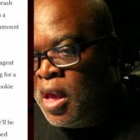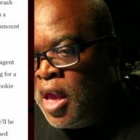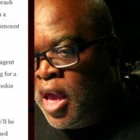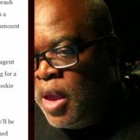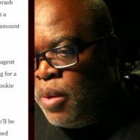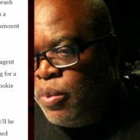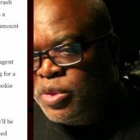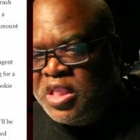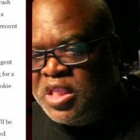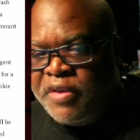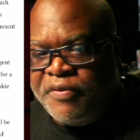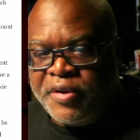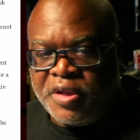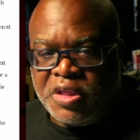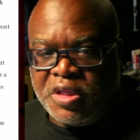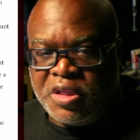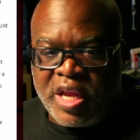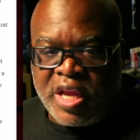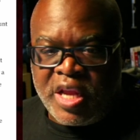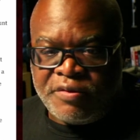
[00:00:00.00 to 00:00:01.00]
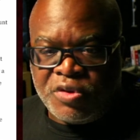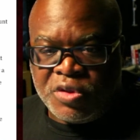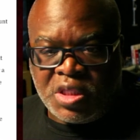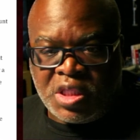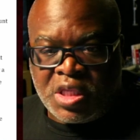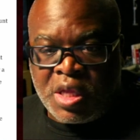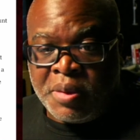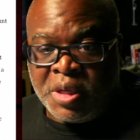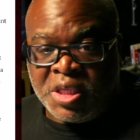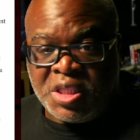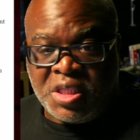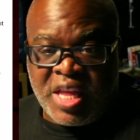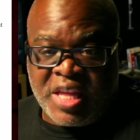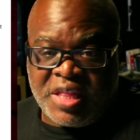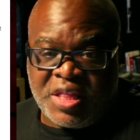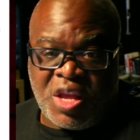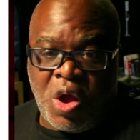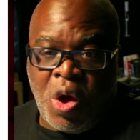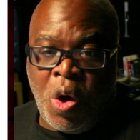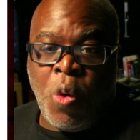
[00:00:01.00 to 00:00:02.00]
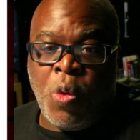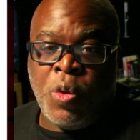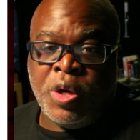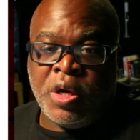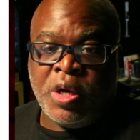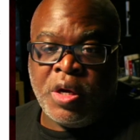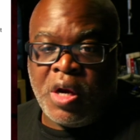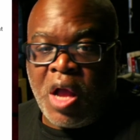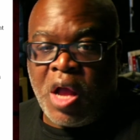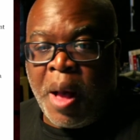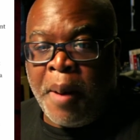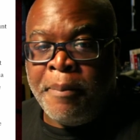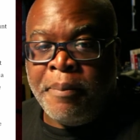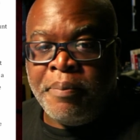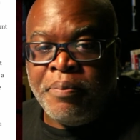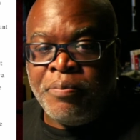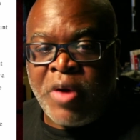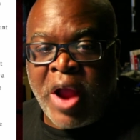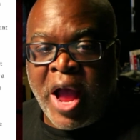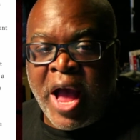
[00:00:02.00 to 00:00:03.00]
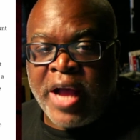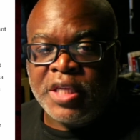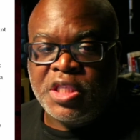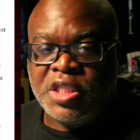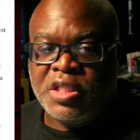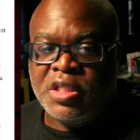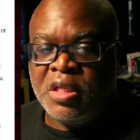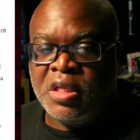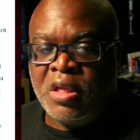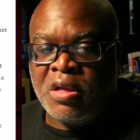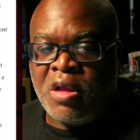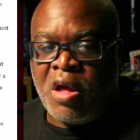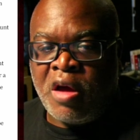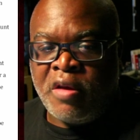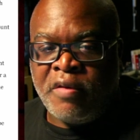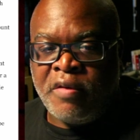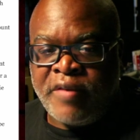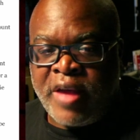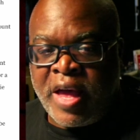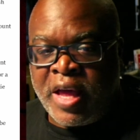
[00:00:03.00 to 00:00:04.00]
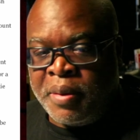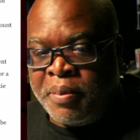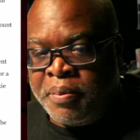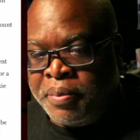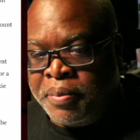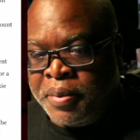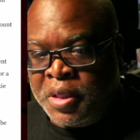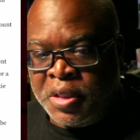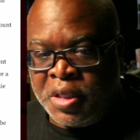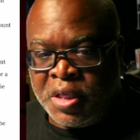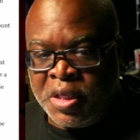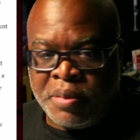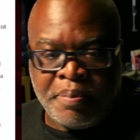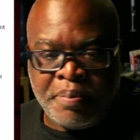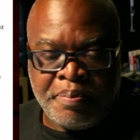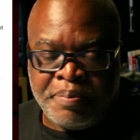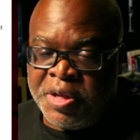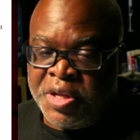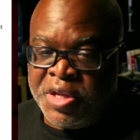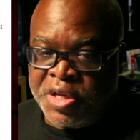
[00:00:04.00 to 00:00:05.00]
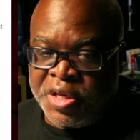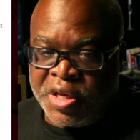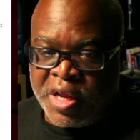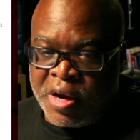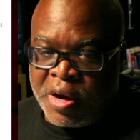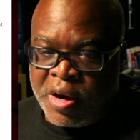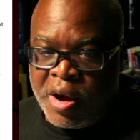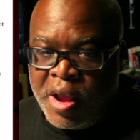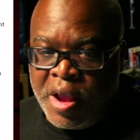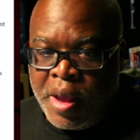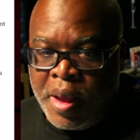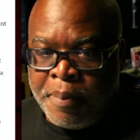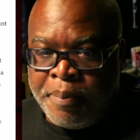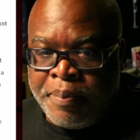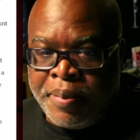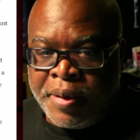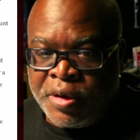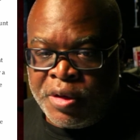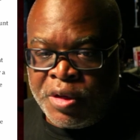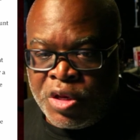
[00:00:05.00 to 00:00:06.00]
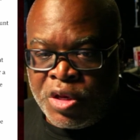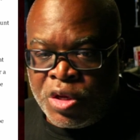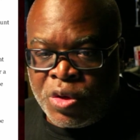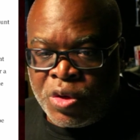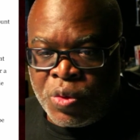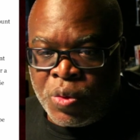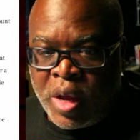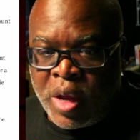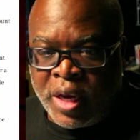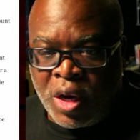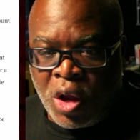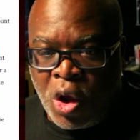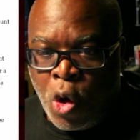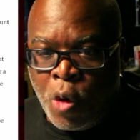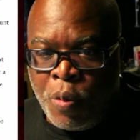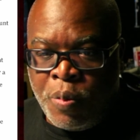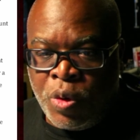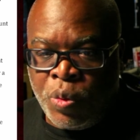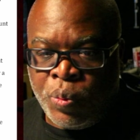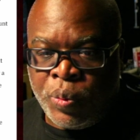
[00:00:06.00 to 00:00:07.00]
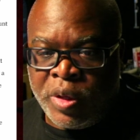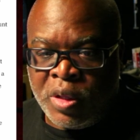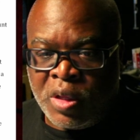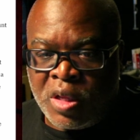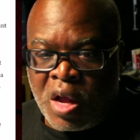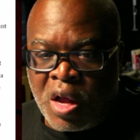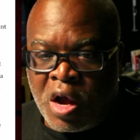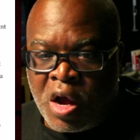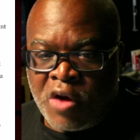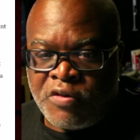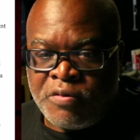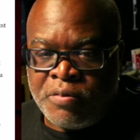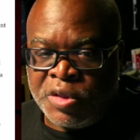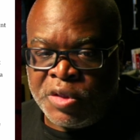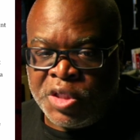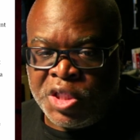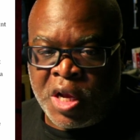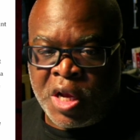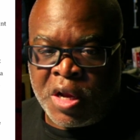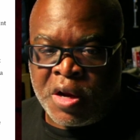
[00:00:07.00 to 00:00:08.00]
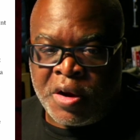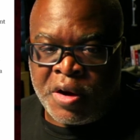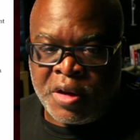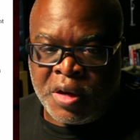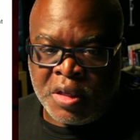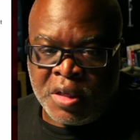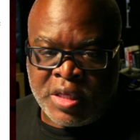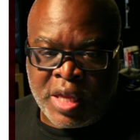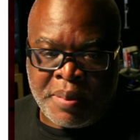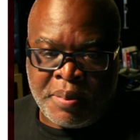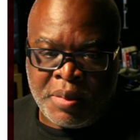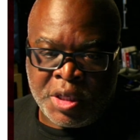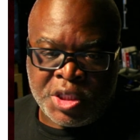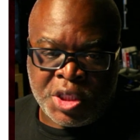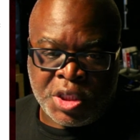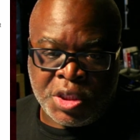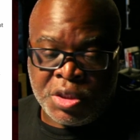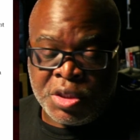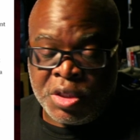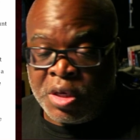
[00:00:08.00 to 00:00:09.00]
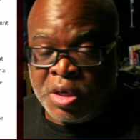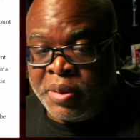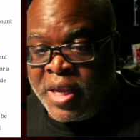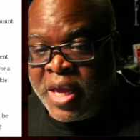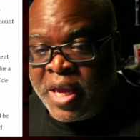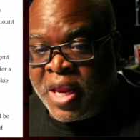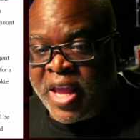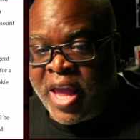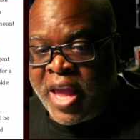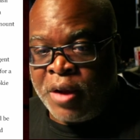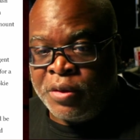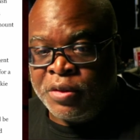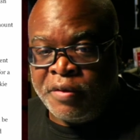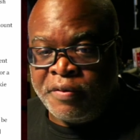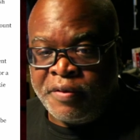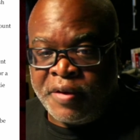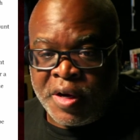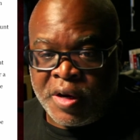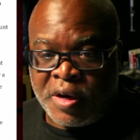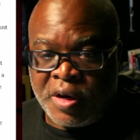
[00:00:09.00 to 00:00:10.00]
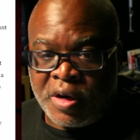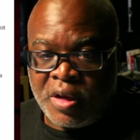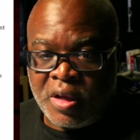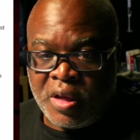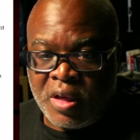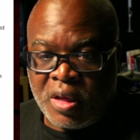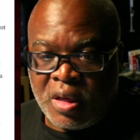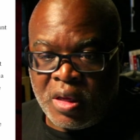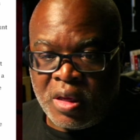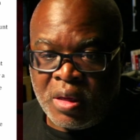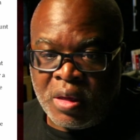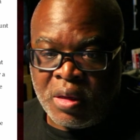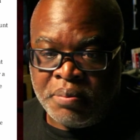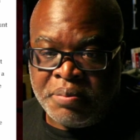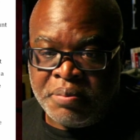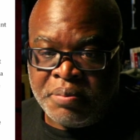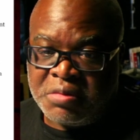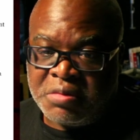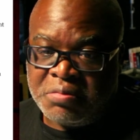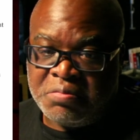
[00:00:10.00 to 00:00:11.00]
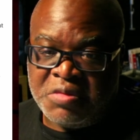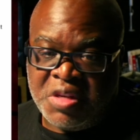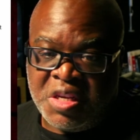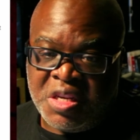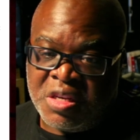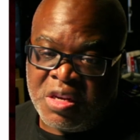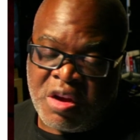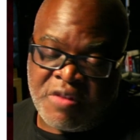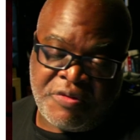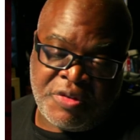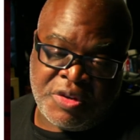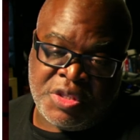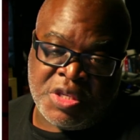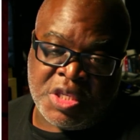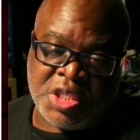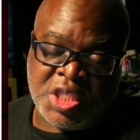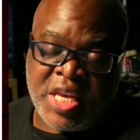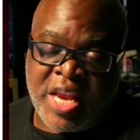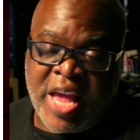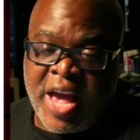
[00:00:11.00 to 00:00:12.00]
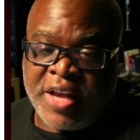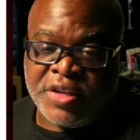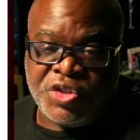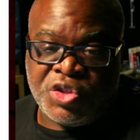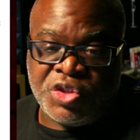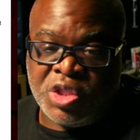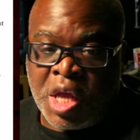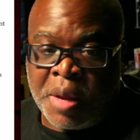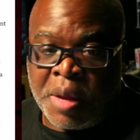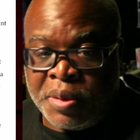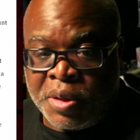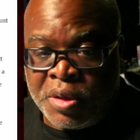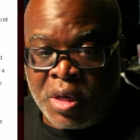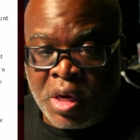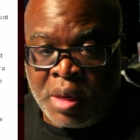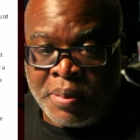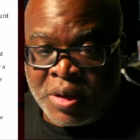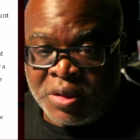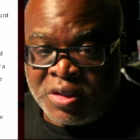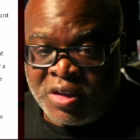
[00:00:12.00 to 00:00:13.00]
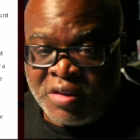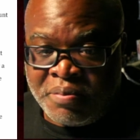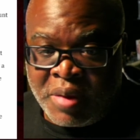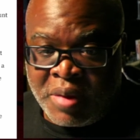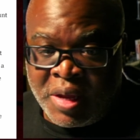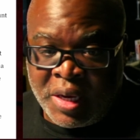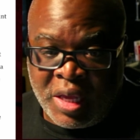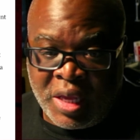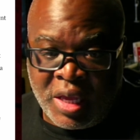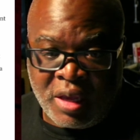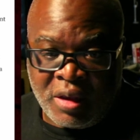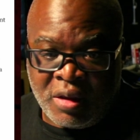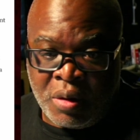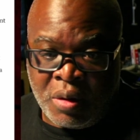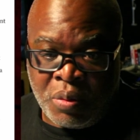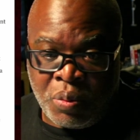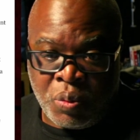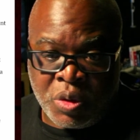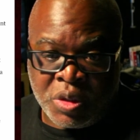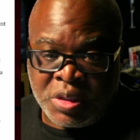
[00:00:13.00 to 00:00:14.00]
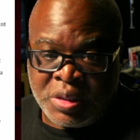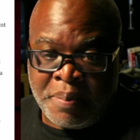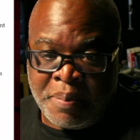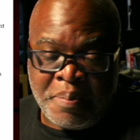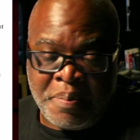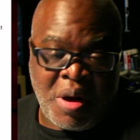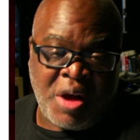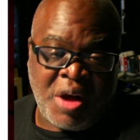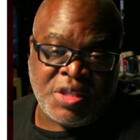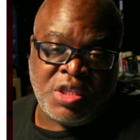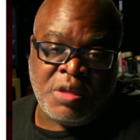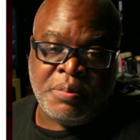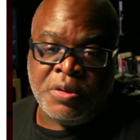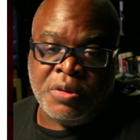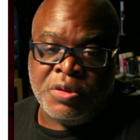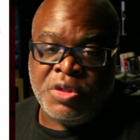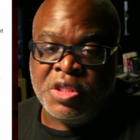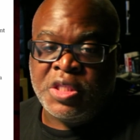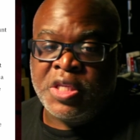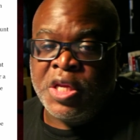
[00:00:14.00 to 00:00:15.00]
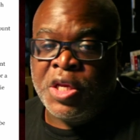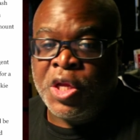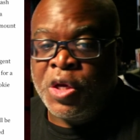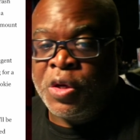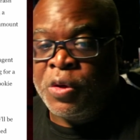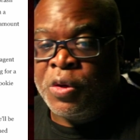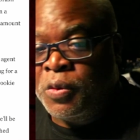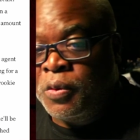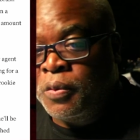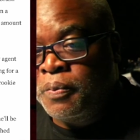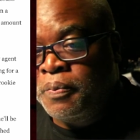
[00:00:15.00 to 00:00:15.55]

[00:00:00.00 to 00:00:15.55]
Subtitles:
It was difficult enough to stomach that the owner, a brash Silicon Valley billionaire, barely knew an open-wheel car from a junker in a demolition derby at a county fair. But he'd offered such an astronomical amount of money, it was impossible to say no.